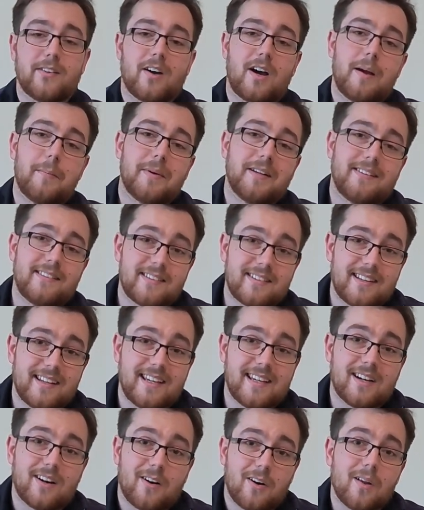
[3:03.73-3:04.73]
I'm a
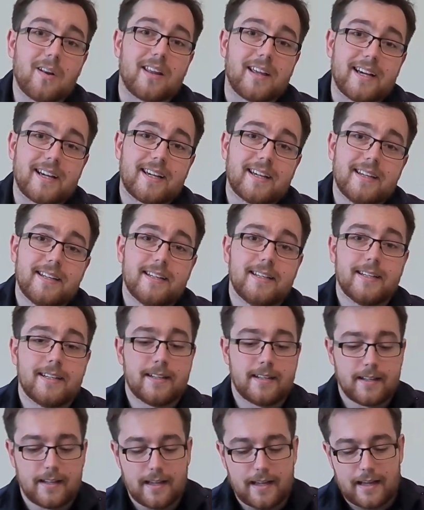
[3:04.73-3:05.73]
tea-aholic.
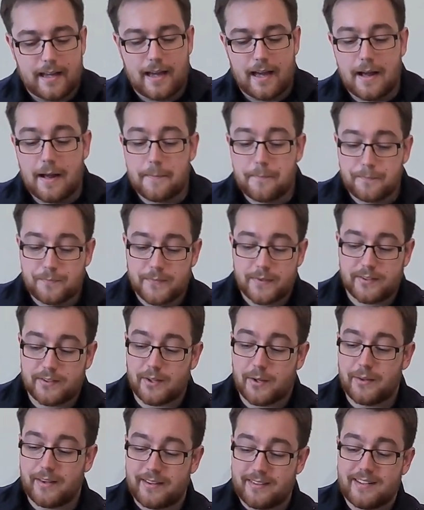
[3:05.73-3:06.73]

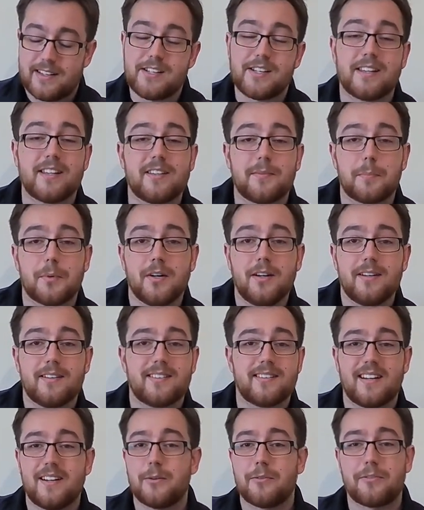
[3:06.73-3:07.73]
So they send you this
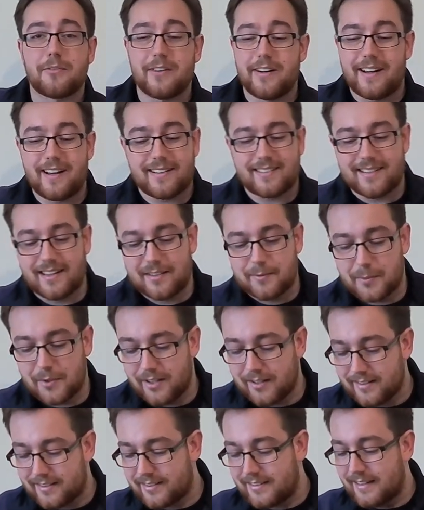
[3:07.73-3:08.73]
box, a little free access
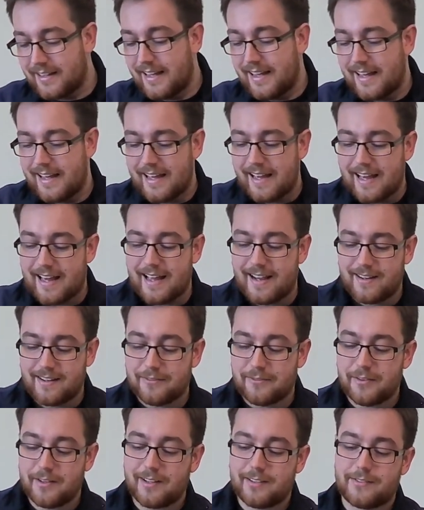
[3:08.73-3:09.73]
box, and the
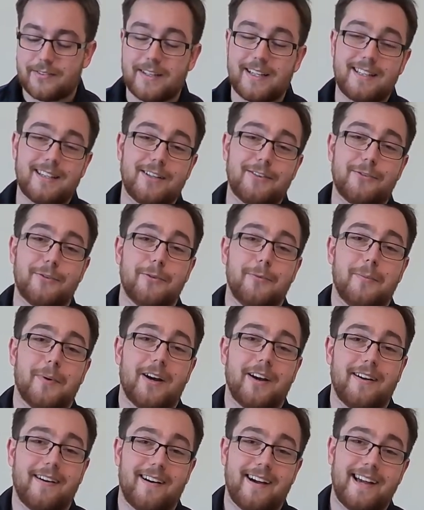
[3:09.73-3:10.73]
first thing that drew
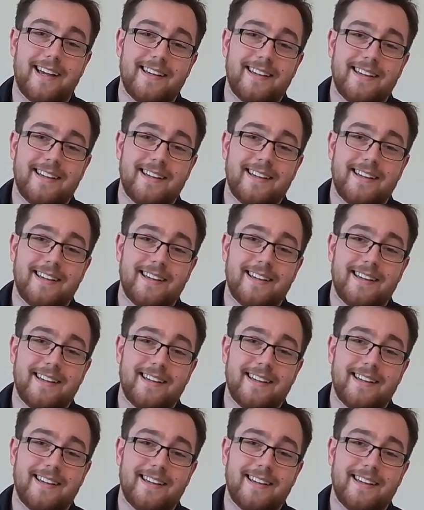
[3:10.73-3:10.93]
my eye,